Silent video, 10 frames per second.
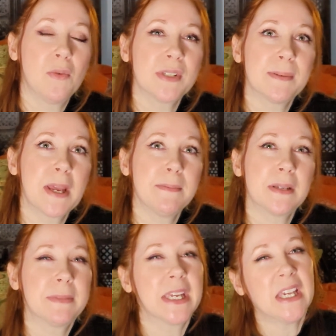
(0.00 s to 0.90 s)
sometimes
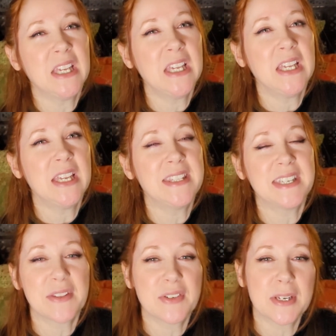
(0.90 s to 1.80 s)
I'm like, and
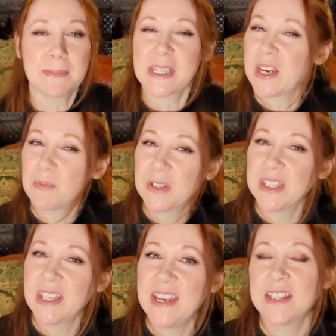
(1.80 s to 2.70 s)
then other times like, I really
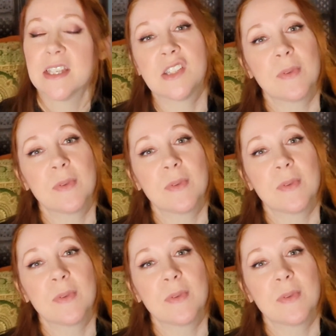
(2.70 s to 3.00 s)
like this.